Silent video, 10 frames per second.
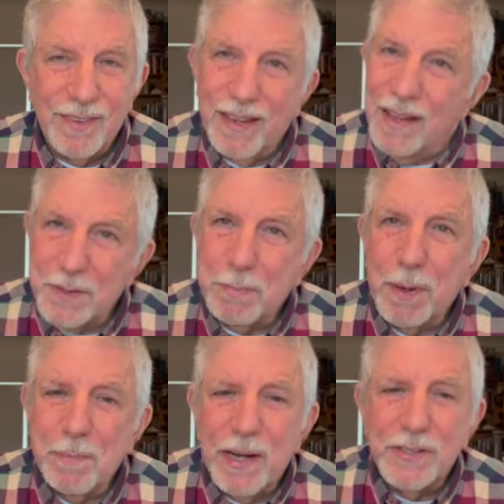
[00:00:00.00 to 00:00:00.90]
That's
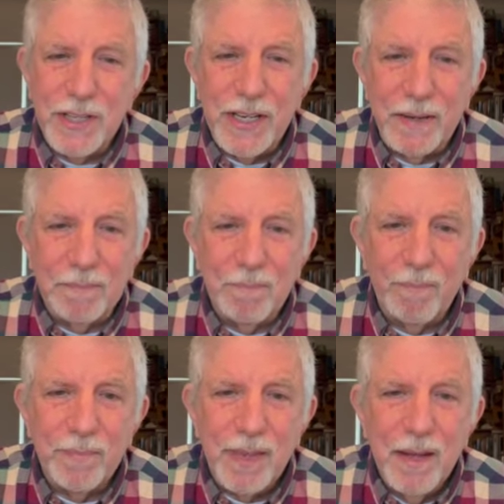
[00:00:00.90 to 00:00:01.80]
pretty much it.
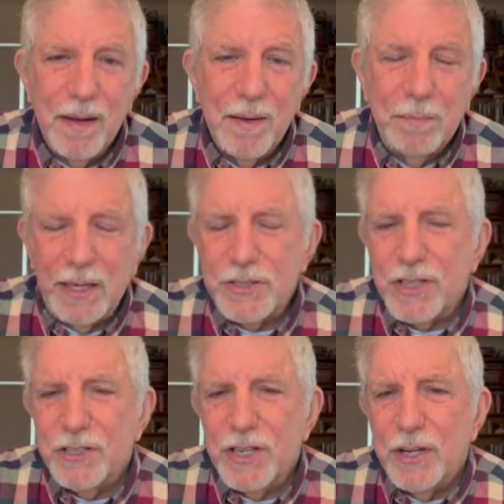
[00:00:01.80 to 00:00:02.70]
Let's
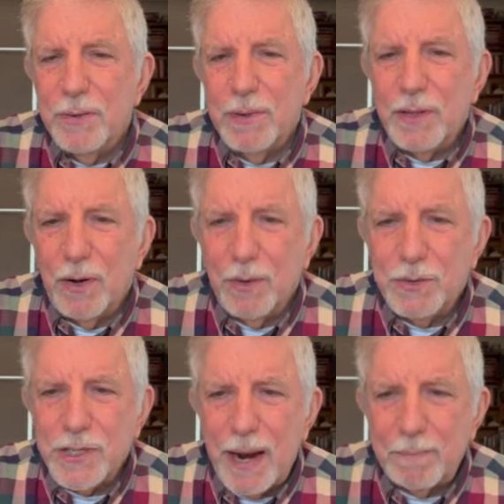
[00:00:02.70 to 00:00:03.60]
continue with the whole
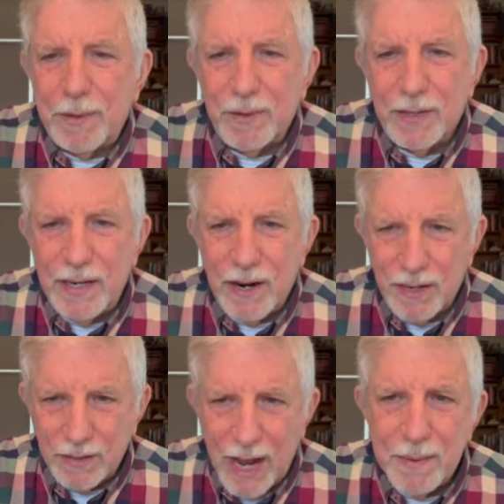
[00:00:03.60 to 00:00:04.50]
chapter in our
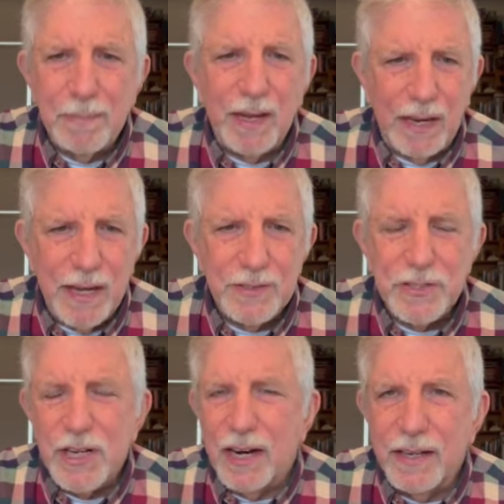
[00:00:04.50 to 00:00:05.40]
line-by-line
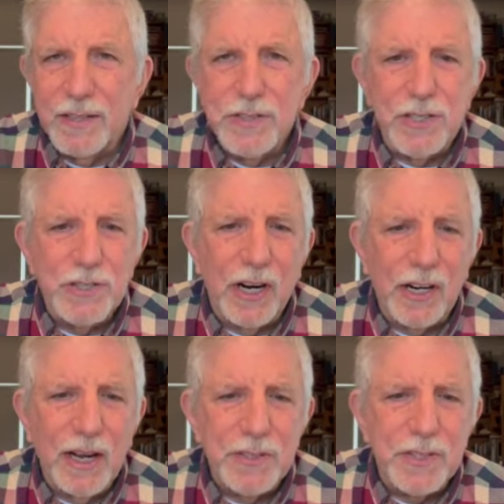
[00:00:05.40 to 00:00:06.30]
study, as is our
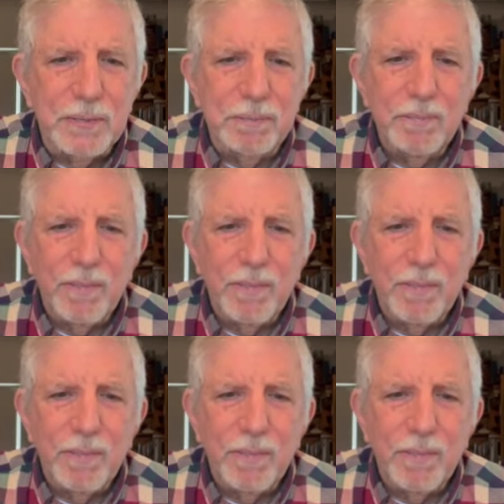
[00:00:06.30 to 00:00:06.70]
custom.